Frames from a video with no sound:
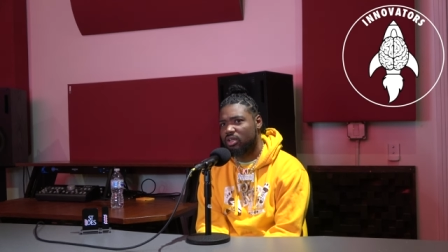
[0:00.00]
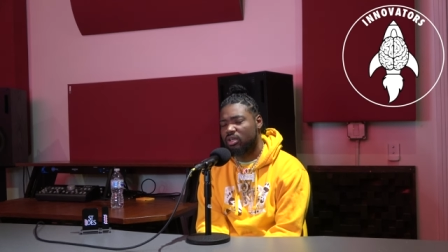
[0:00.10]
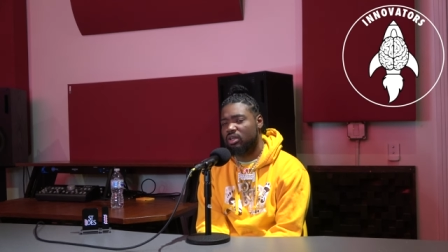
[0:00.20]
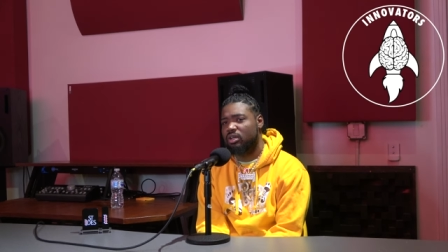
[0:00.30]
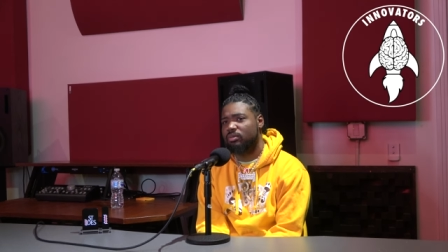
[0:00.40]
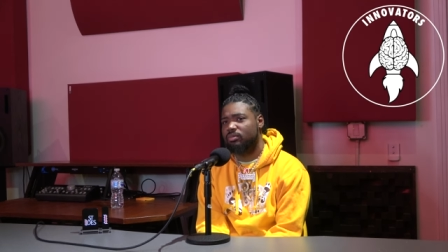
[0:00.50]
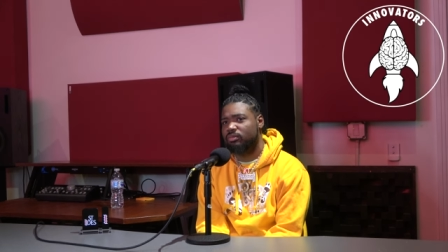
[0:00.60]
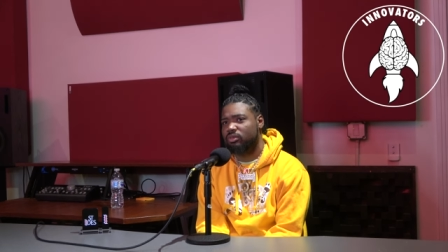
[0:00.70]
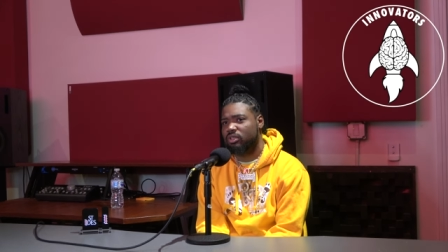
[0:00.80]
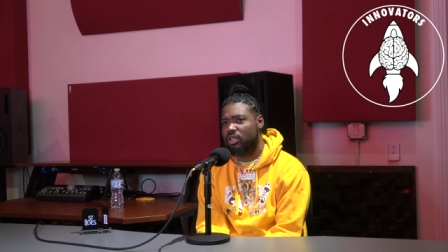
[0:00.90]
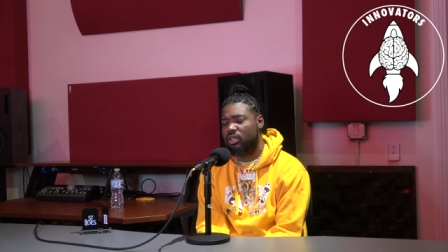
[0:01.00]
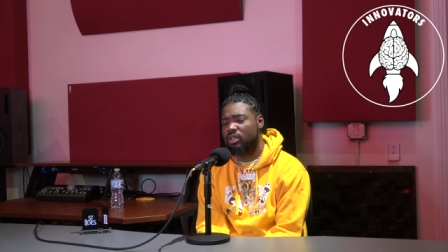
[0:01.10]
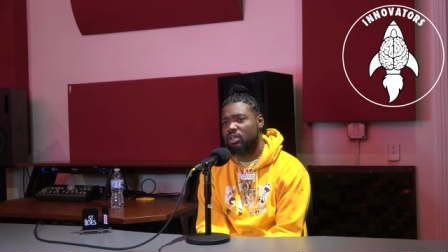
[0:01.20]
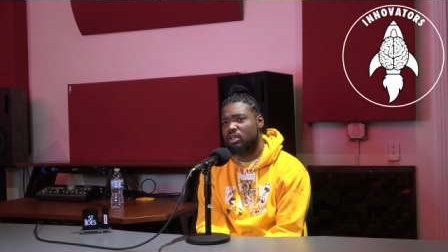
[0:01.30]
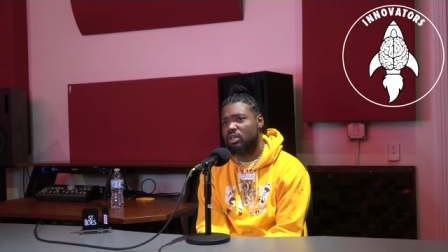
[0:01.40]
Um, crazy.
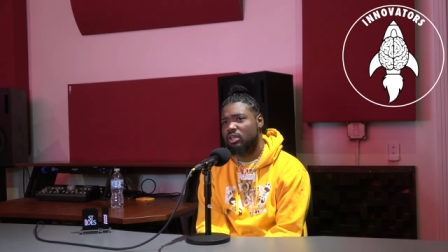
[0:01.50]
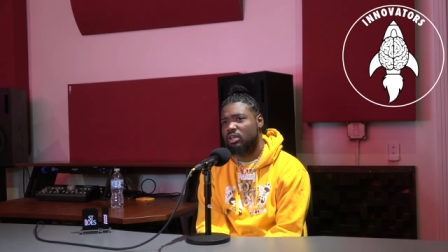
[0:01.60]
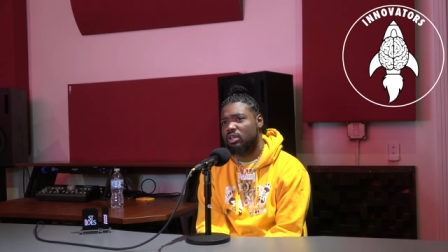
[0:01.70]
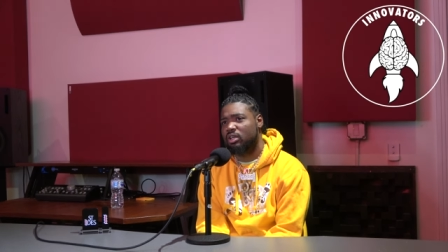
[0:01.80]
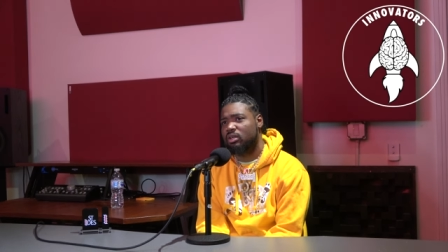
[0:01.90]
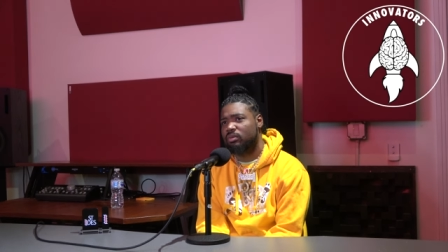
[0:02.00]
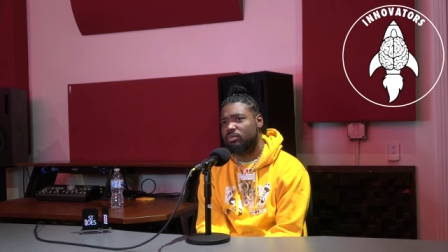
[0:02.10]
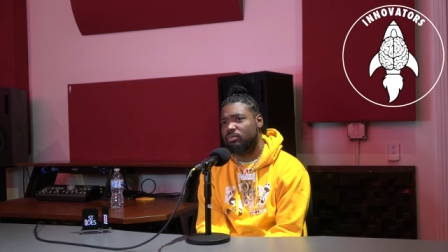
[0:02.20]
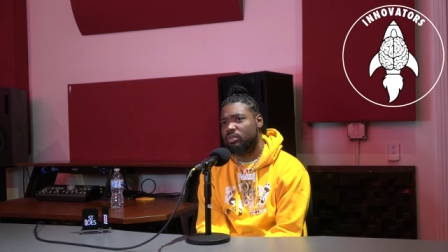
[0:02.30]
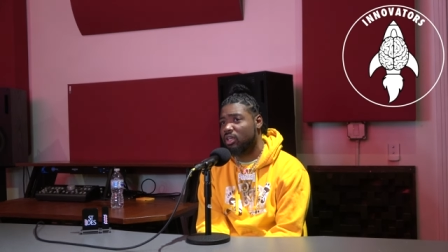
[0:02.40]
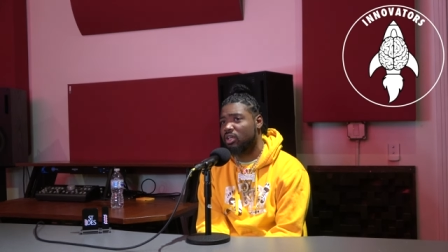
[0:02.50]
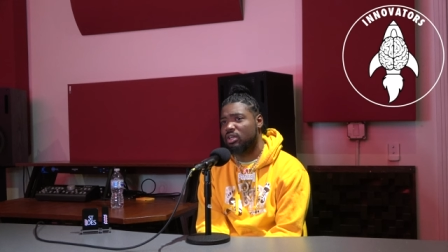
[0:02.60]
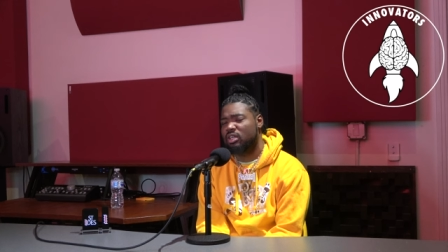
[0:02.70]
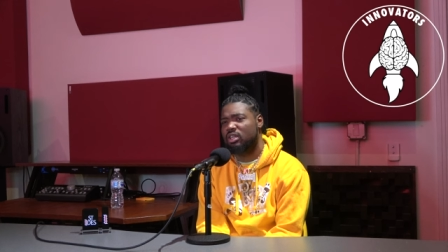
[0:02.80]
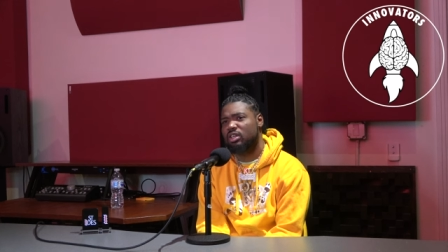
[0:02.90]
Yeah, and then um, kid. Um,
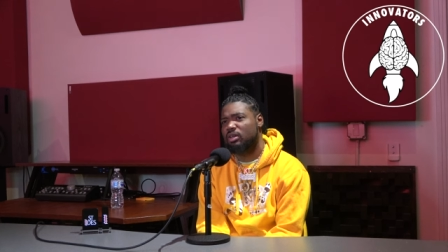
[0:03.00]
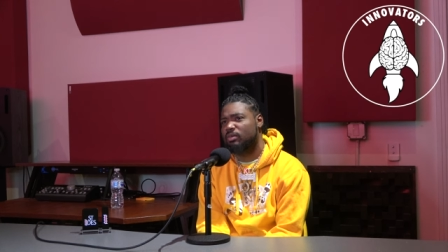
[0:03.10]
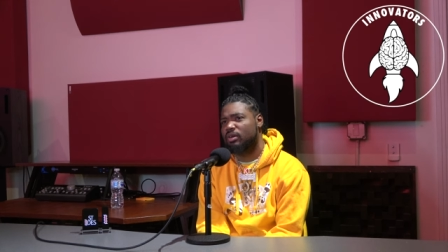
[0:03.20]
yeah, kid,